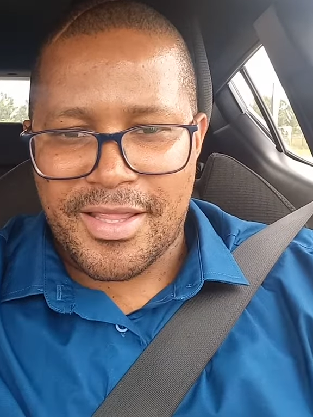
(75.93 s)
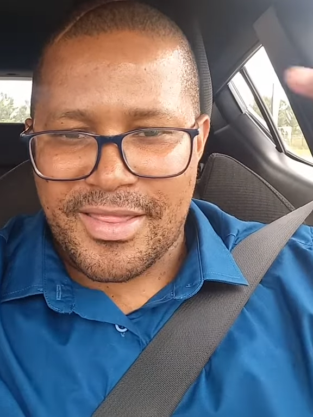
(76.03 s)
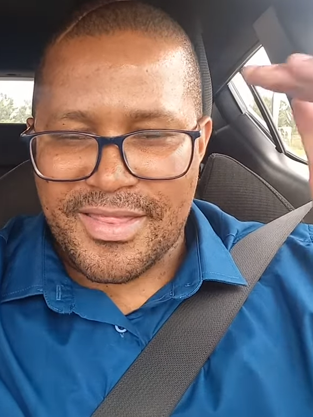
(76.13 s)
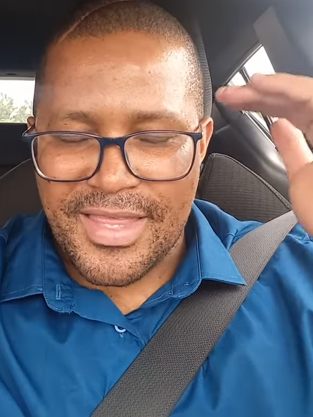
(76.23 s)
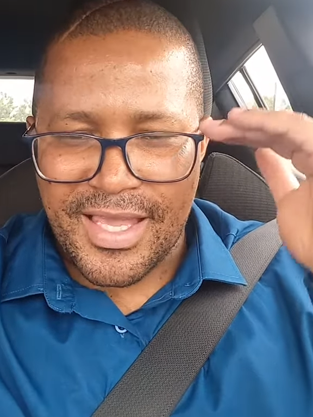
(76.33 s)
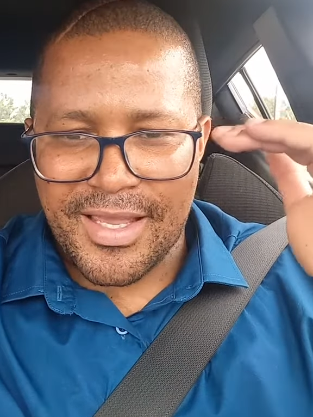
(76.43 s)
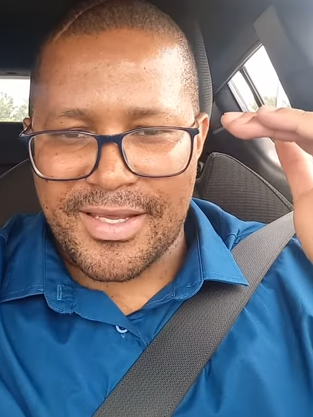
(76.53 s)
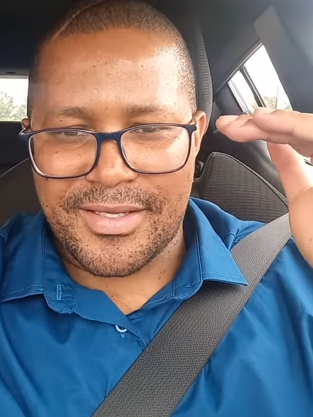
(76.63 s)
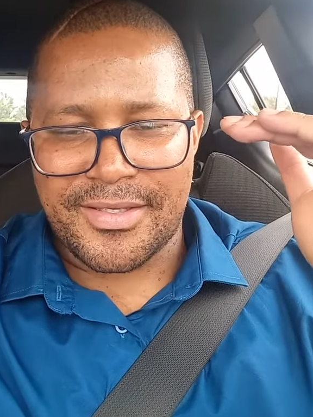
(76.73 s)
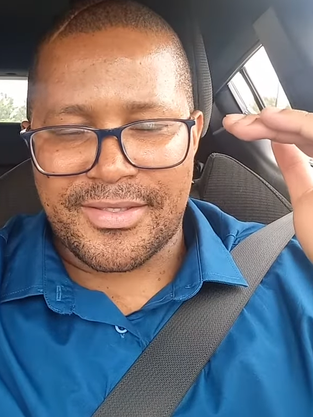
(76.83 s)

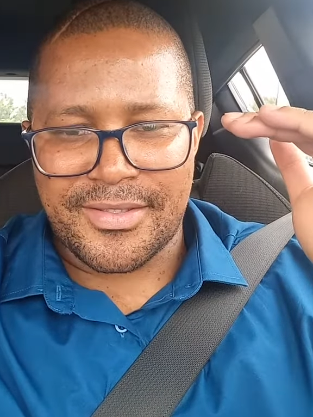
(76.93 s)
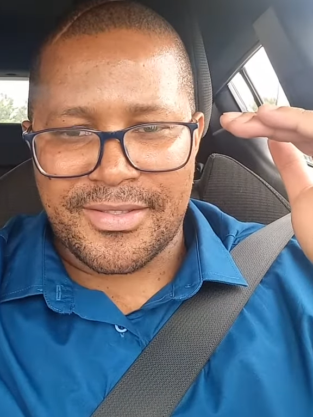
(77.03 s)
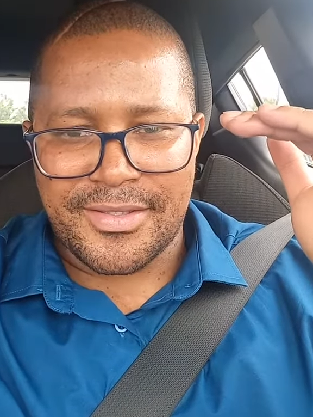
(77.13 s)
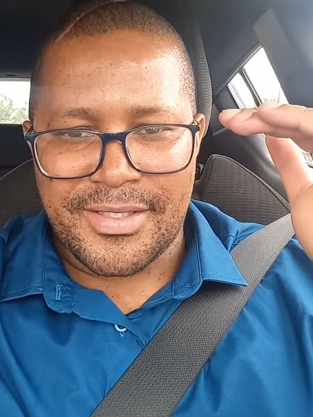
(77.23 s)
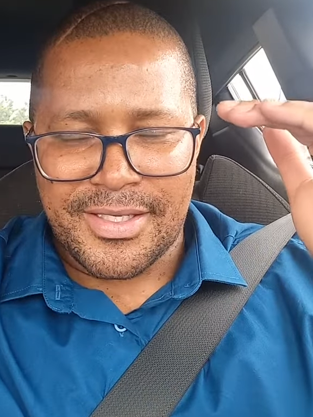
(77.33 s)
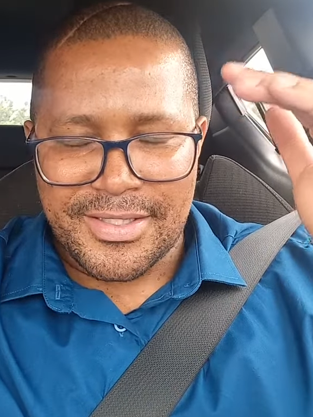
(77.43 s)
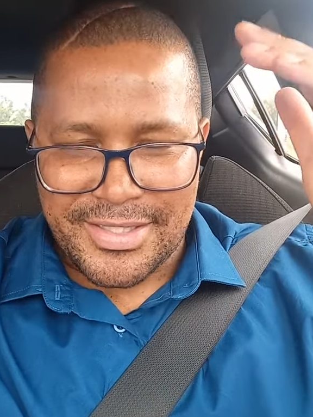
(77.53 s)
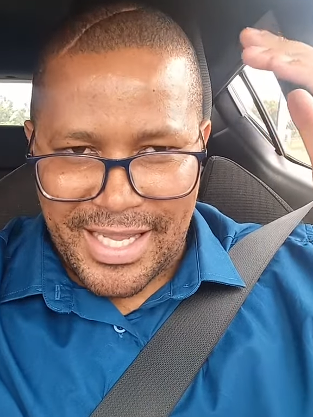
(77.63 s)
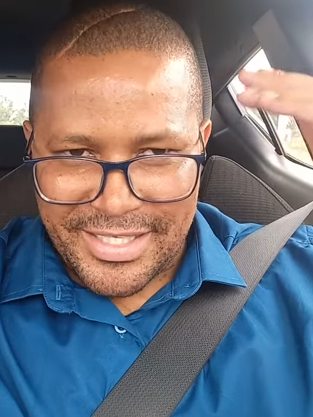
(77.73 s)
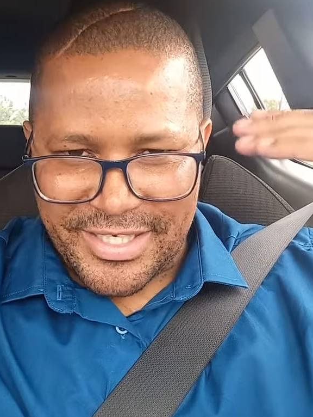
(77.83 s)
Think,
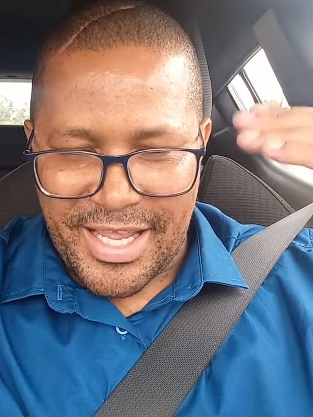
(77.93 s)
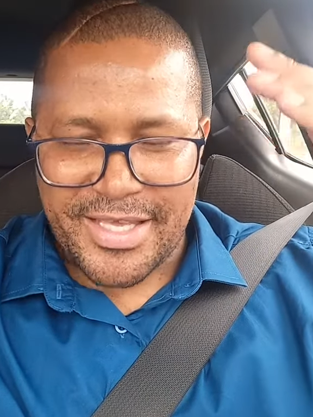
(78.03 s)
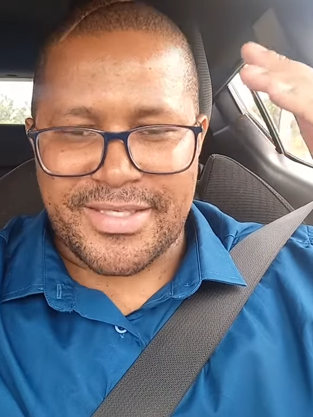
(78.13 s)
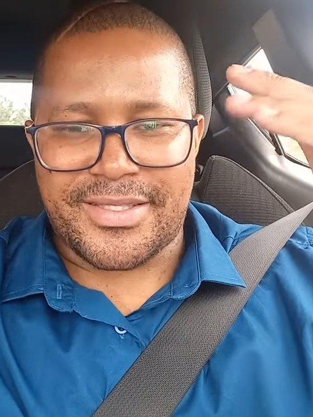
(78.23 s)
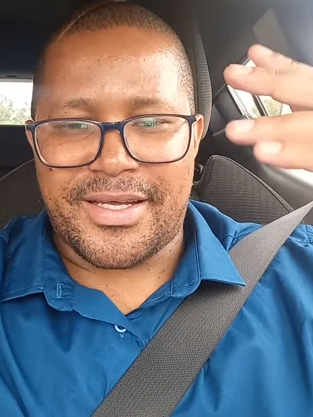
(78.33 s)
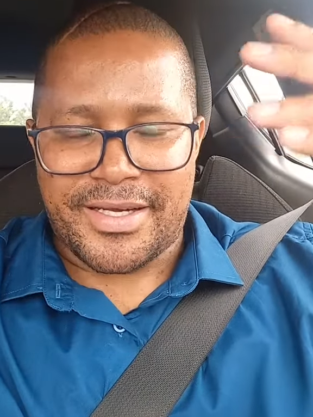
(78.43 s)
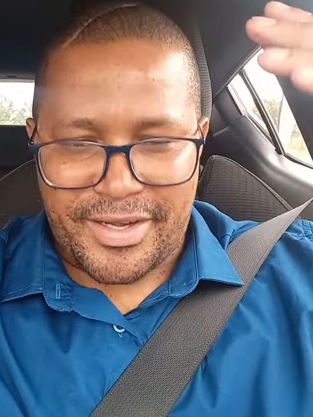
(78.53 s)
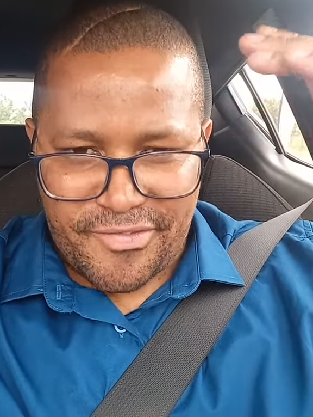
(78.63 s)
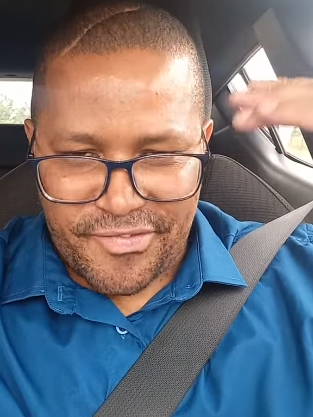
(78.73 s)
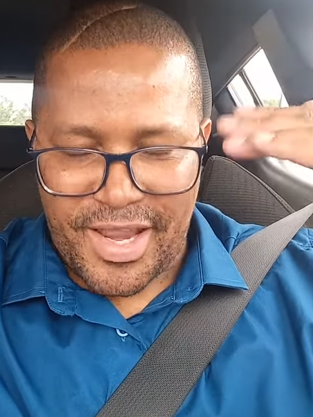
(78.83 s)
digest,
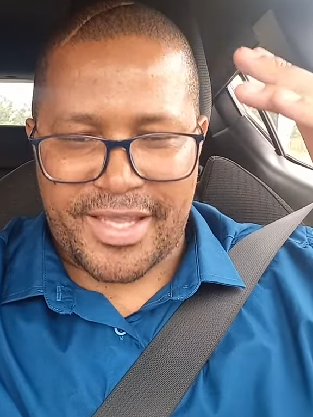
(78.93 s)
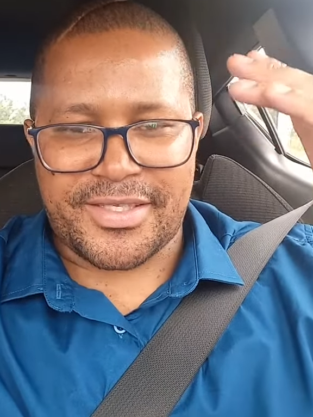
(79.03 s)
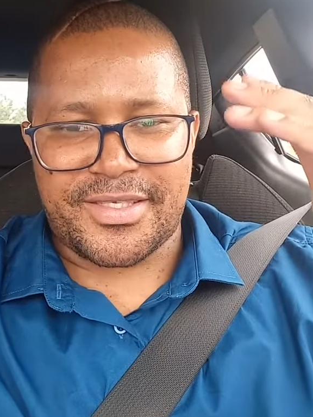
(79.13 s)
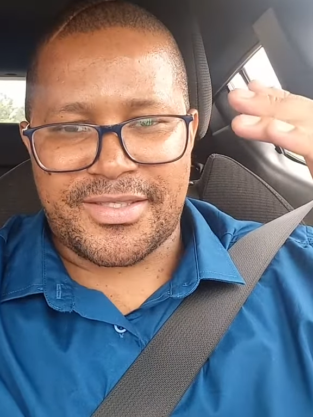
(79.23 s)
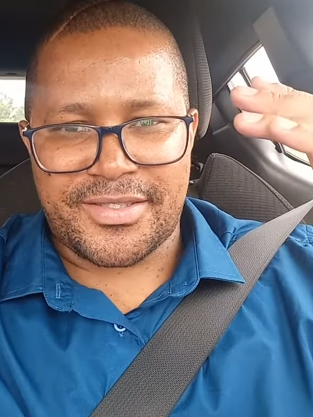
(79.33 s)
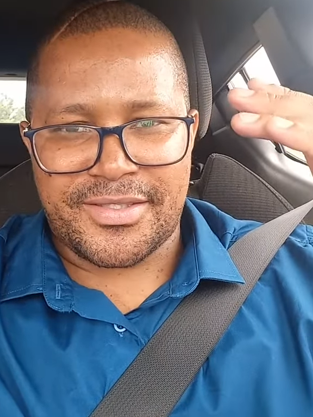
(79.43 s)
reflect,